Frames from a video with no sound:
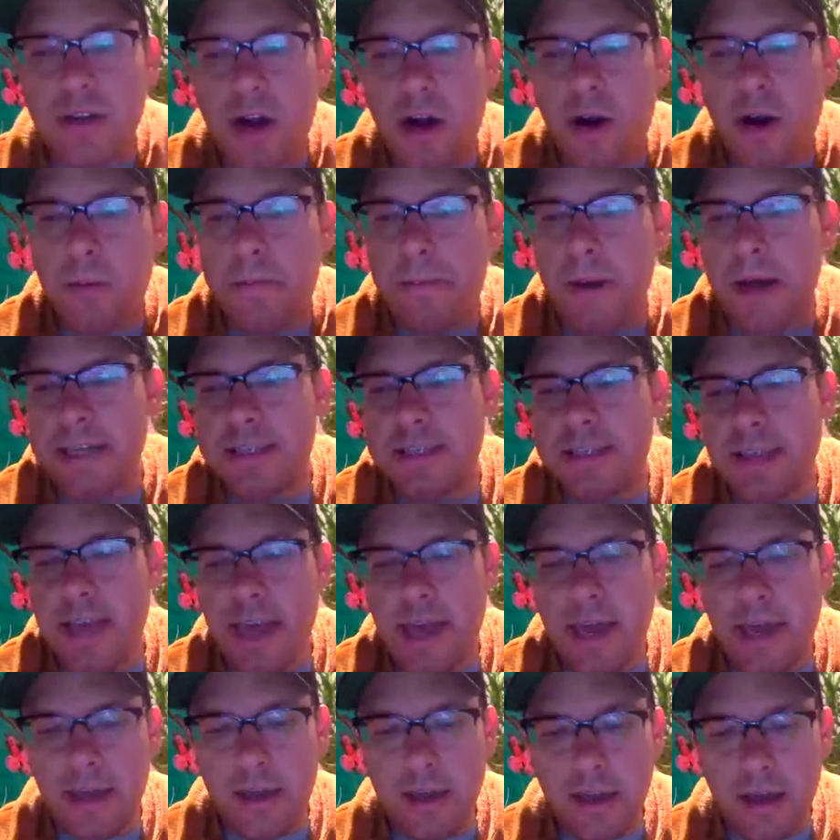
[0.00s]
start by
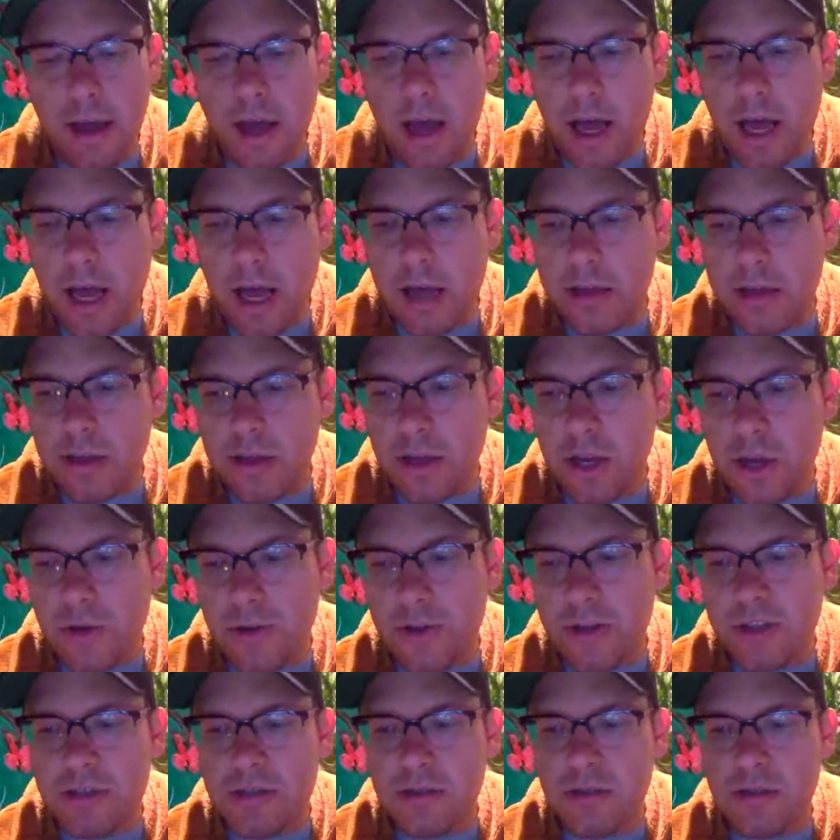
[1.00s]
saying,
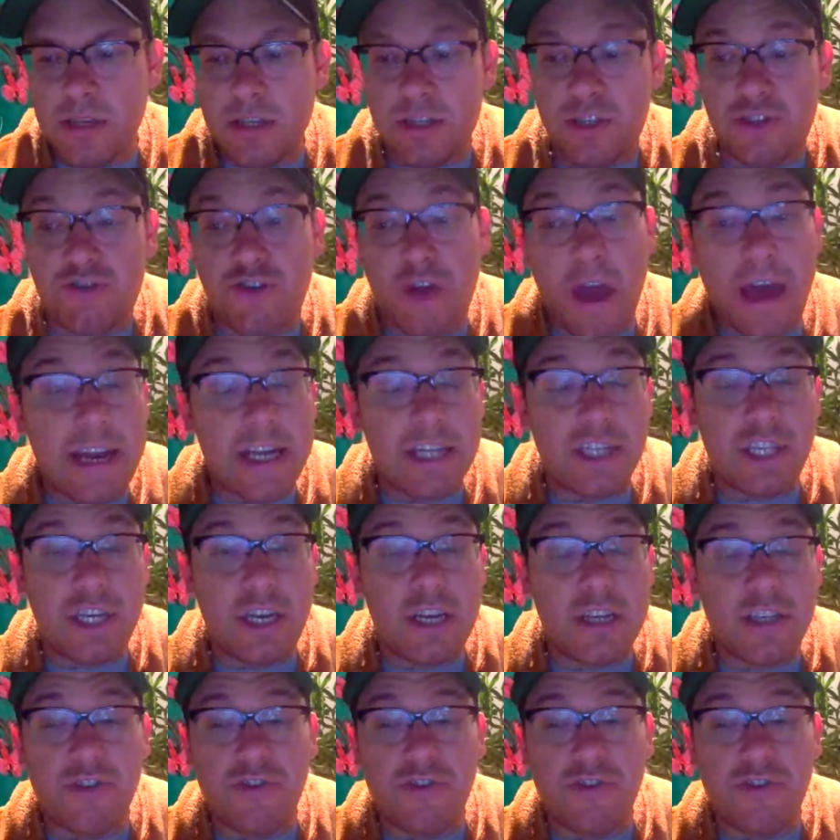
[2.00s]
this strategy